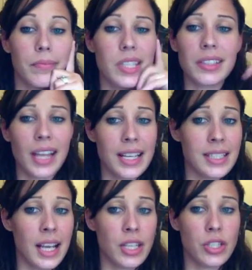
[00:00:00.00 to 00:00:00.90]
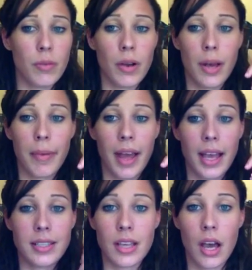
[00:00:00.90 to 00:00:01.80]
So last night she woke up,
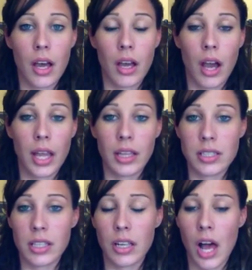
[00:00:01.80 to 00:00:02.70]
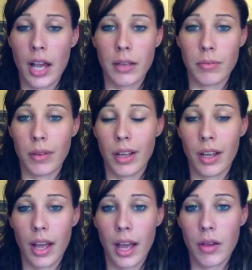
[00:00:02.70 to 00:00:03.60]
I looked at the clock, and
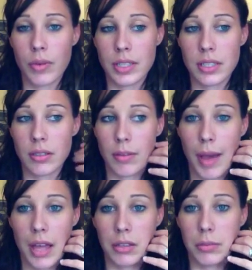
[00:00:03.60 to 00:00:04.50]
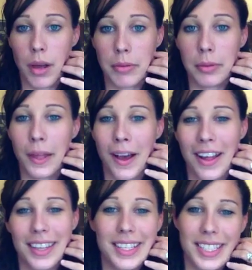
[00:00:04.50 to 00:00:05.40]
I went to the bathroom probably
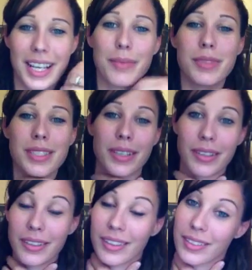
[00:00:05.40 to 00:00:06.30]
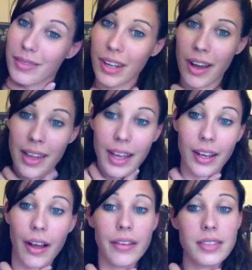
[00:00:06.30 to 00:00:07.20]
all these times too, because we know how
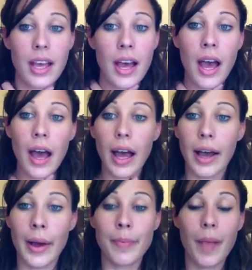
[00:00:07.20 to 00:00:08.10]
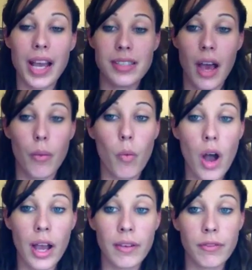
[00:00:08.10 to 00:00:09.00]
that goes. I saw
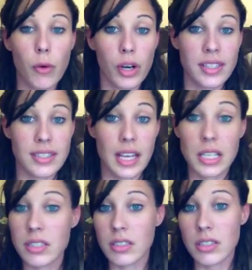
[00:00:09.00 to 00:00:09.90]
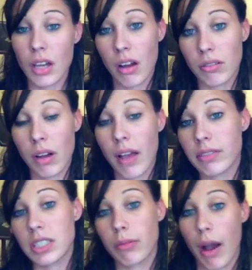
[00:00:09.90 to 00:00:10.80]
1, 4, and 6. So
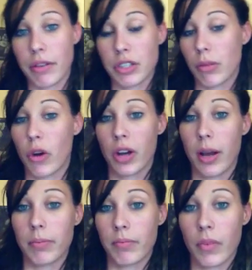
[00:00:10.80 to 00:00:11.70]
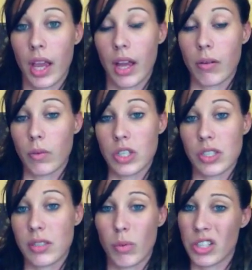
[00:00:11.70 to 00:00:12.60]
every 2 hours she woke up, and we
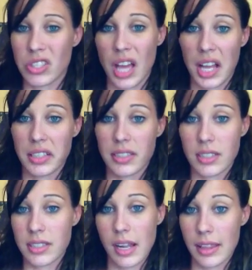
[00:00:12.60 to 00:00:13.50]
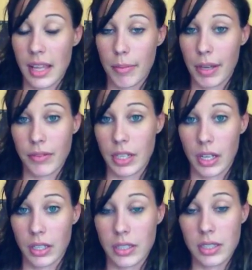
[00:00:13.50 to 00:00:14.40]
just switched sides. It's not that big of a
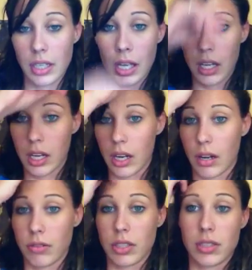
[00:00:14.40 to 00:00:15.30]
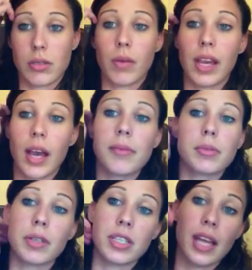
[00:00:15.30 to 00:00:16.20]
deal. It's, you know, just wake up,
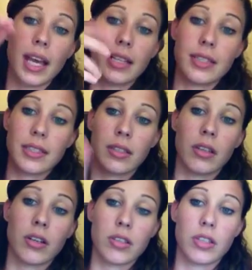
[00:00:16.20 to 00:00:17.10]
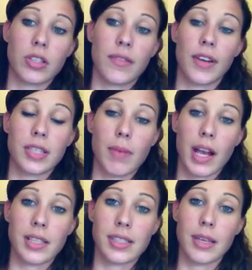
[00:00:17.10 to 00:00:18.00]
switch sides, nurse her, she falls
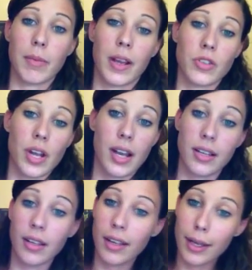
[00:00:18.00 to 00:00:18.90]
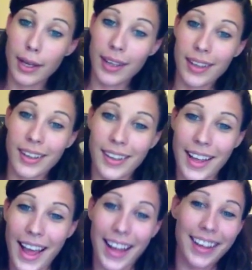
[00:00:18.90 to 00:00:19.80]
back asleep, and I try to
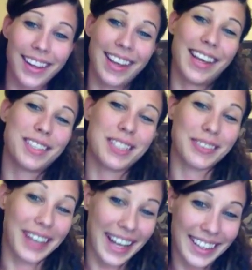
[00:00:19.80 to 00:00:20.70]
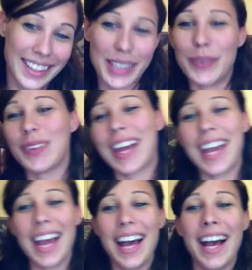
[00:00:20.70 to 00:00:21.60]
inch away a little bit.